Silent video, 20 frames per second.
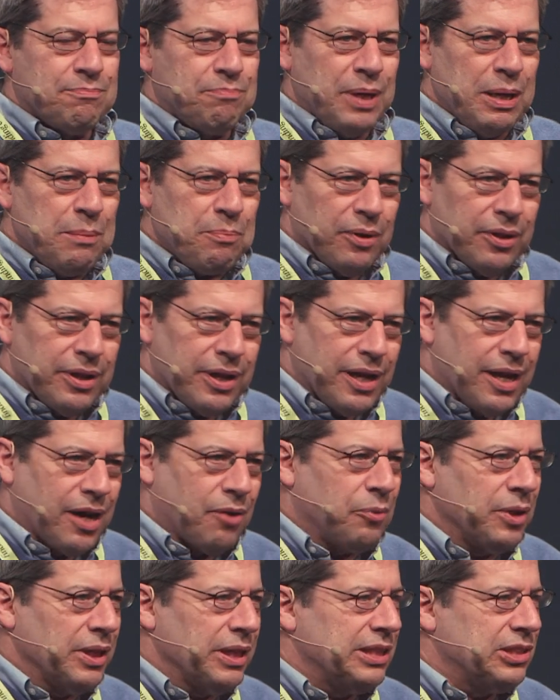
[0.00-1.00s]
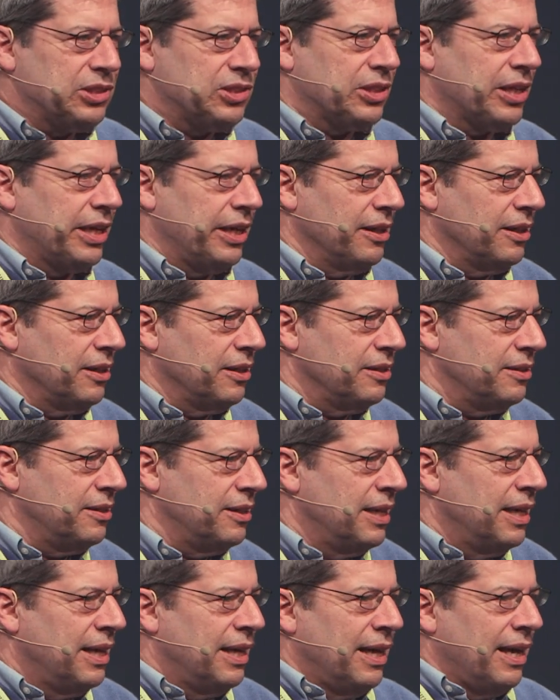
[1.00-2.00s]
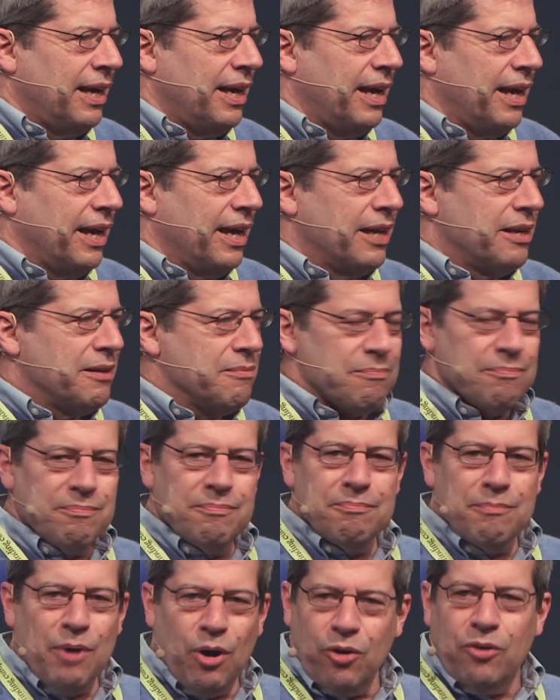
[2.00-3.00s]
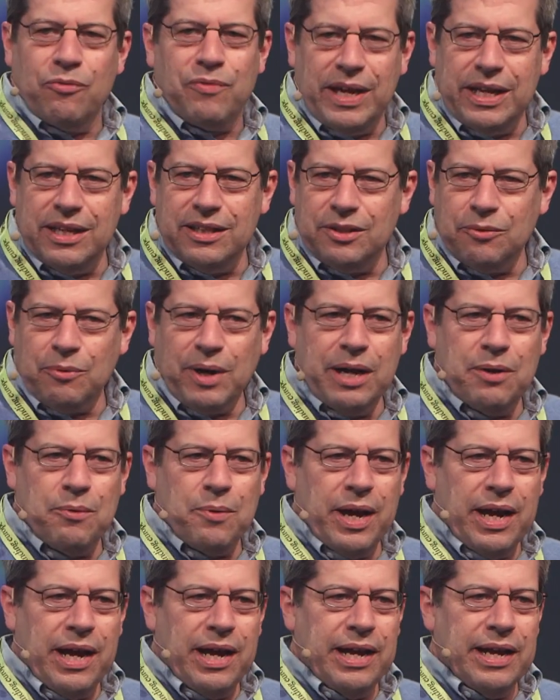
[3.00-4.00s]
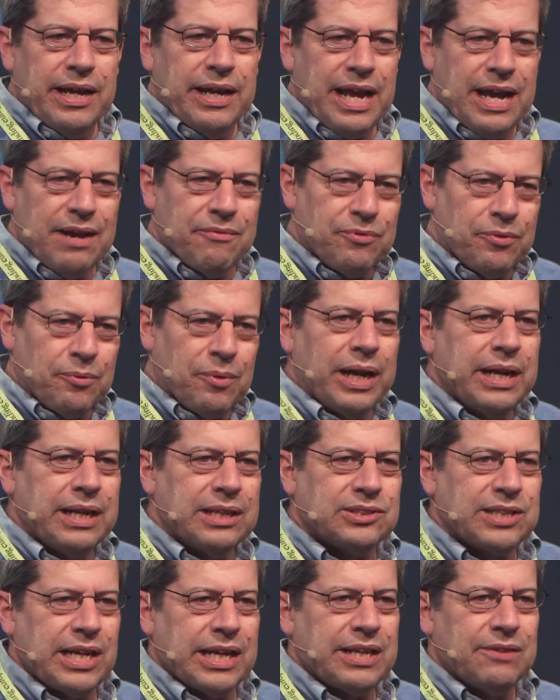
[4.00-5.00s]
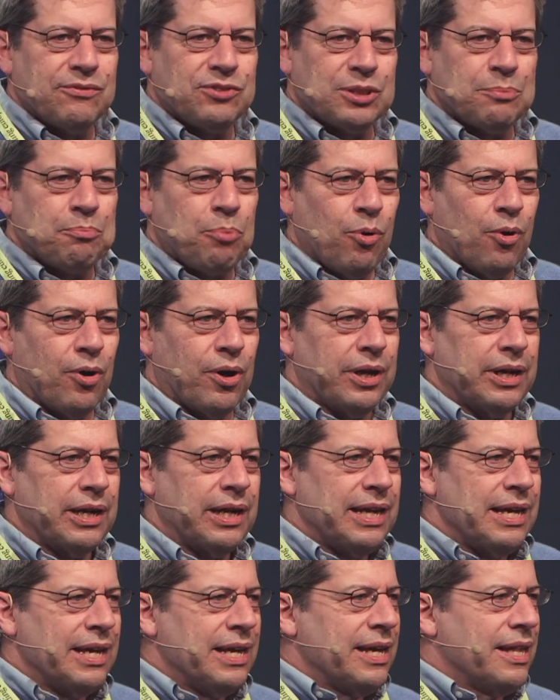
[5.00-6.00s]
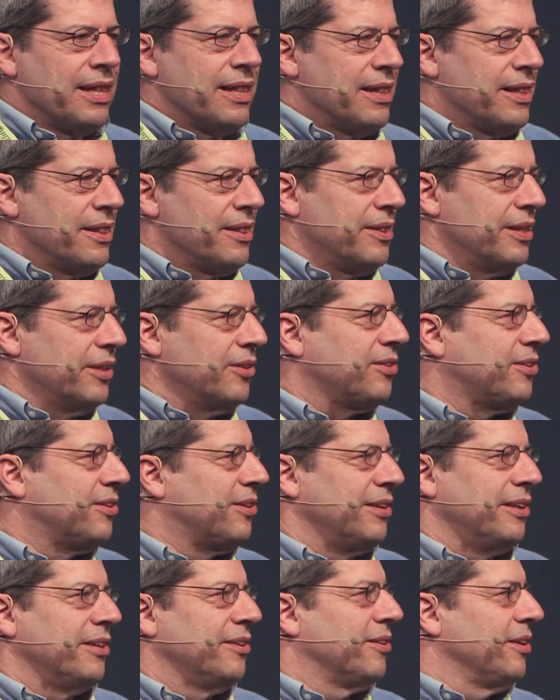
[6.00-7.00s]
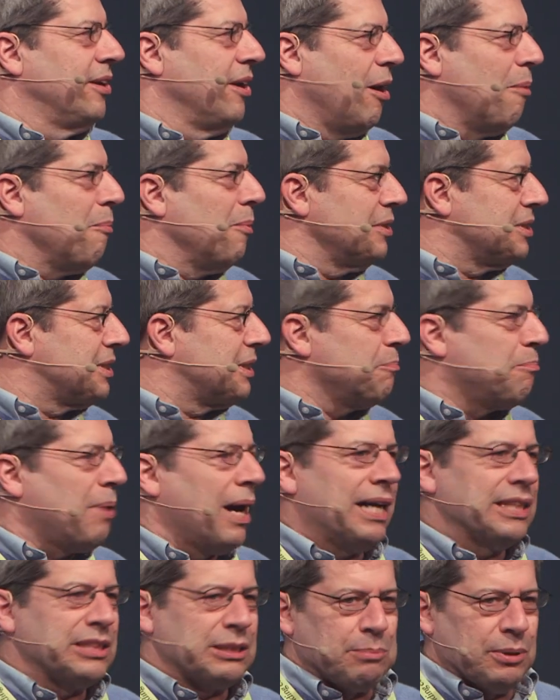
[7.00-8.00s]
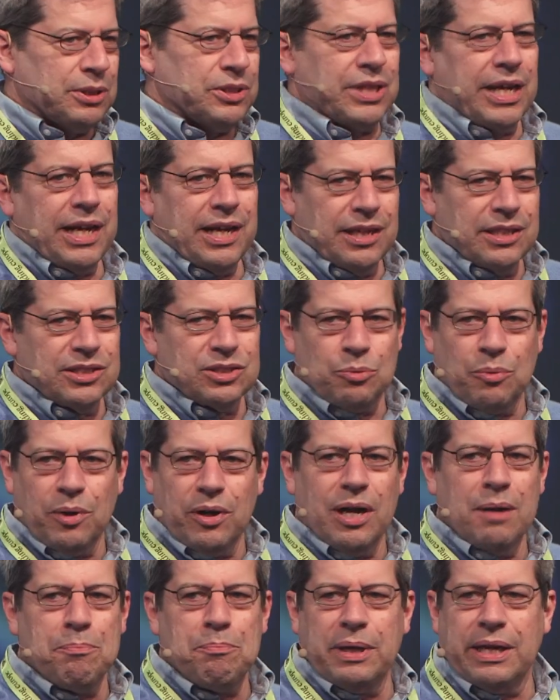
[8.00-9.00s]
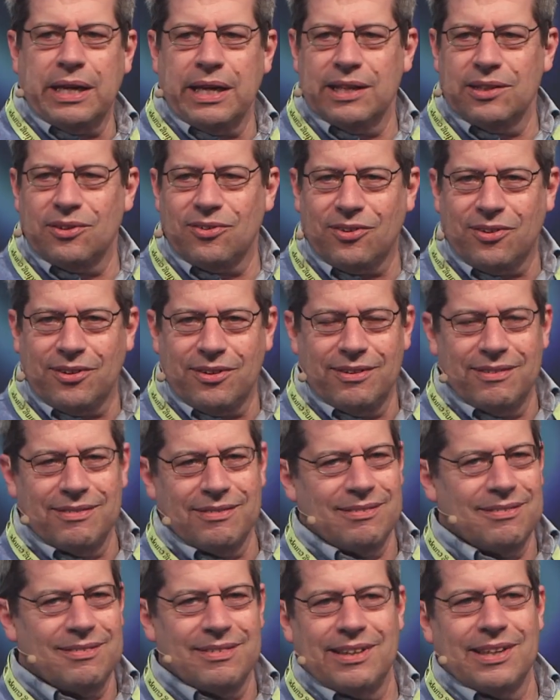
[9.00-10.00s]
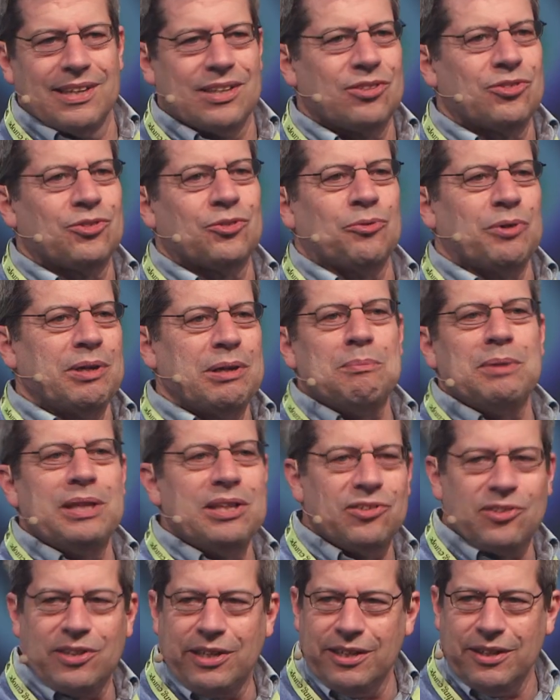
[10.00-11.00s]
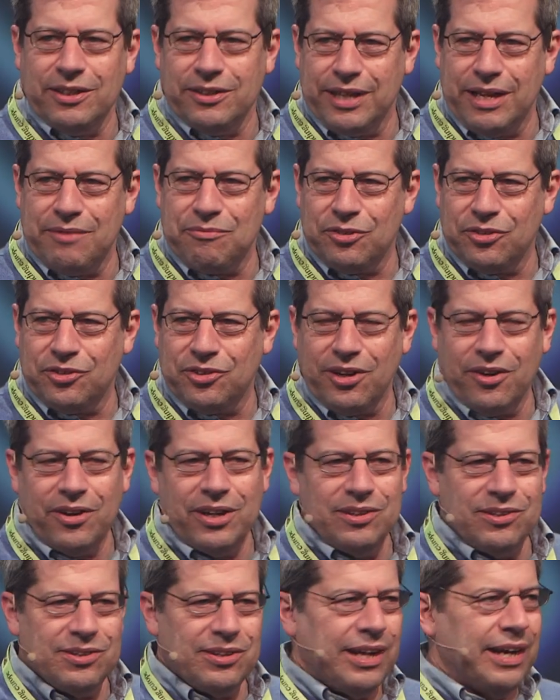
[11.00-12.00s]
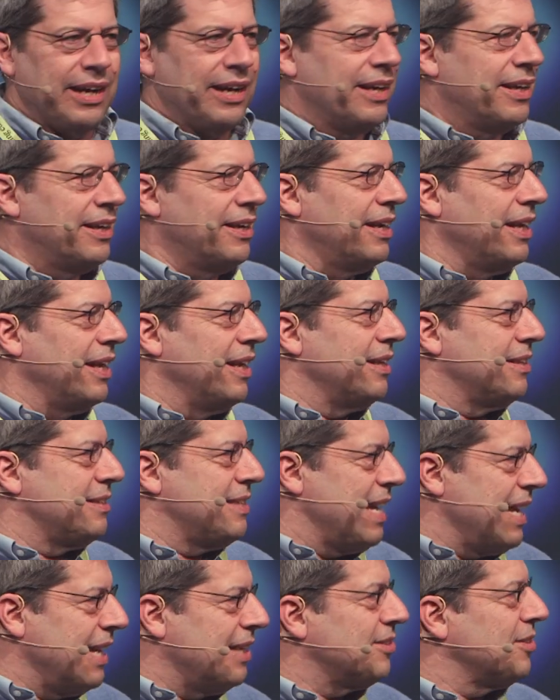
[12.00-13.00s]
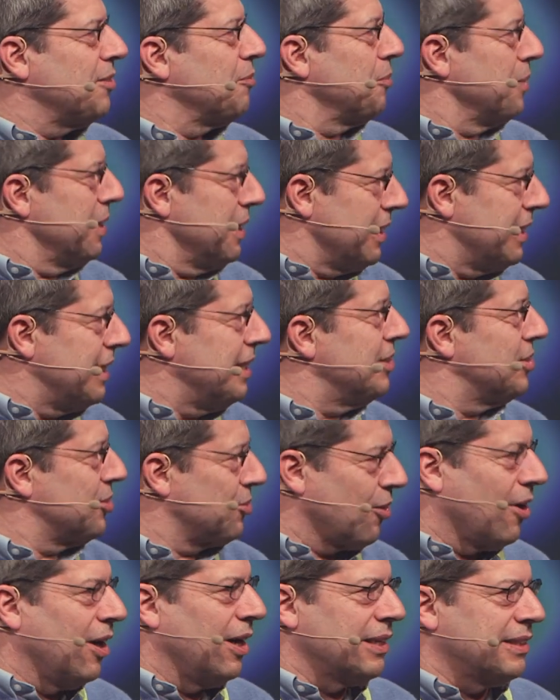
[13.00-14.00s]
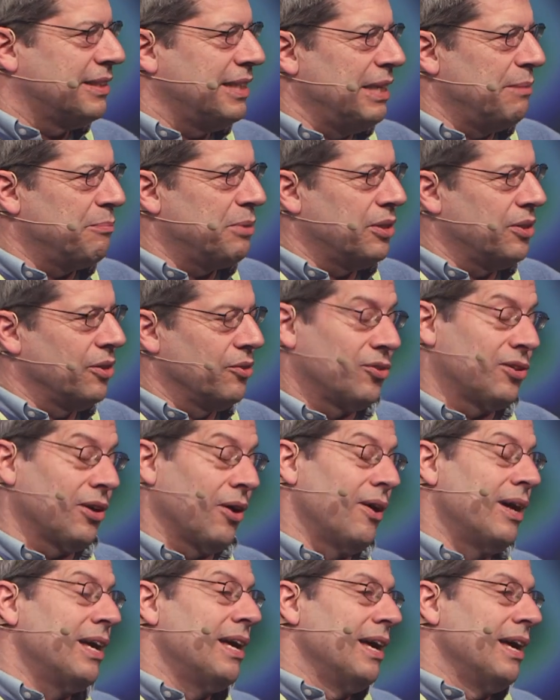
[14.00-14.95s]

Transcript: people that are really skilled and motivated the right way and have the right executive support, this is an almost impossible challenge. We're up against extremely skilled adversaries, and it takes a really strong team to do. So